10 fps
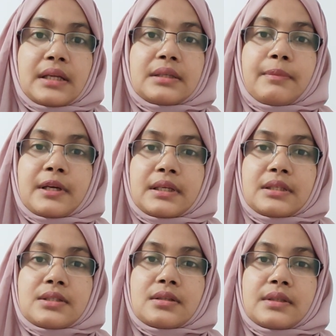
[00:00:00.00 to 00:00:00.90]
And a
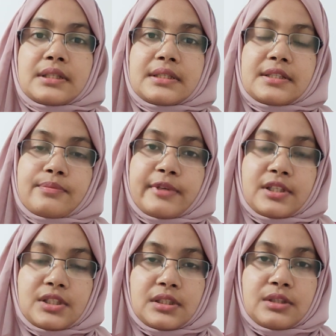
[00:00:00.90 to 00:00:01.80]
Parkinson disease
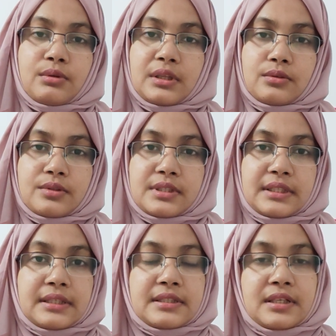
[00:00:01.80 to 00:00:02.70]
patient, you cannot
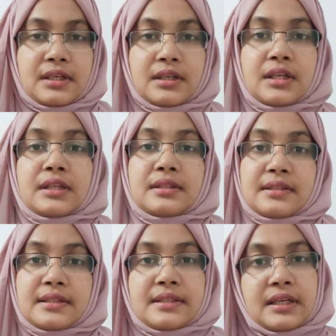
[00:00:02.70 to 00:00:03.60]
say that sir,
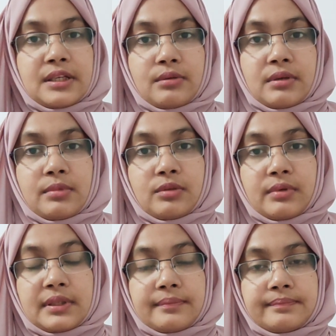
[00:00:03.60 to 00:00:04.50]
this is a curable
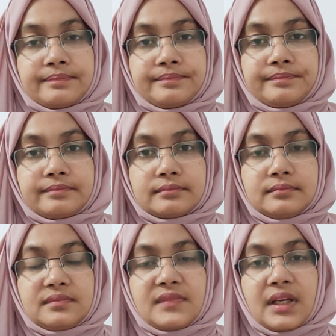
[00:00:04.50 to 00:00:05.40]
one.
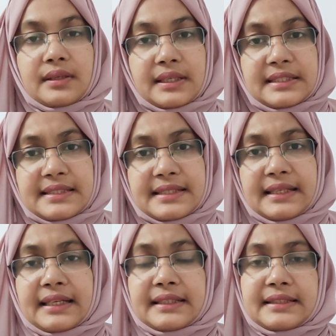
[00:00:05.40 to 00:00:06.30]
Rather
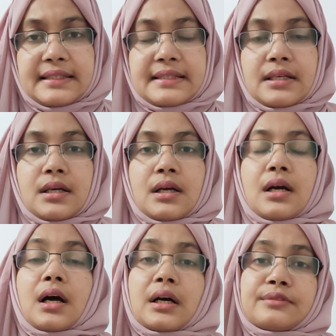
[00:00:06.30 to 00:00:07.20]
say like this,
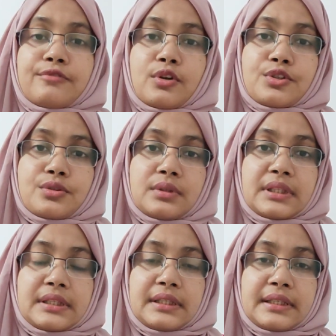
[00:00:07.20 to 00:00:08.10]

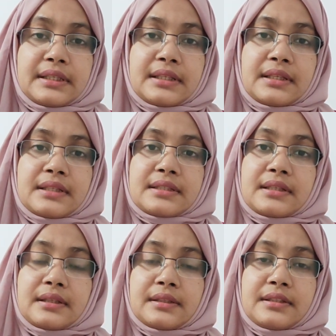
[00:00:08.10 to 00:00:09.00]
unfortunately,
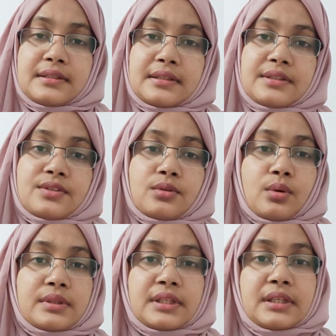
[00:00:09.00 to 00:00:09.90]
sir, this is
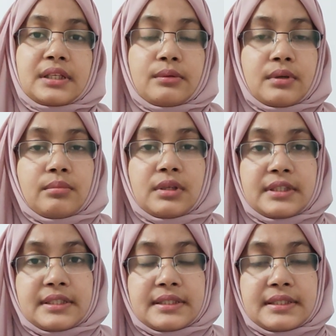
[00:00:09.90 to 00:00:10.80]
not a
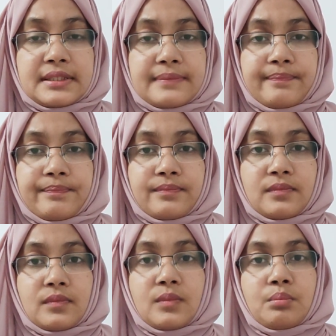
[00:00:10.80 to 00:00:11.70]
curable disease,
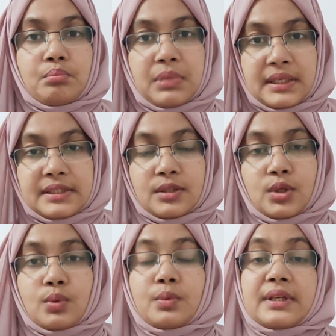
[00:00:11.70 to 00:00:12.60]
but
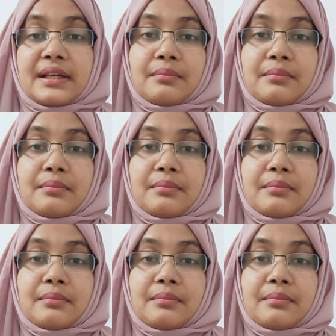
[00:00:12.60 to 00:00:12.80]
we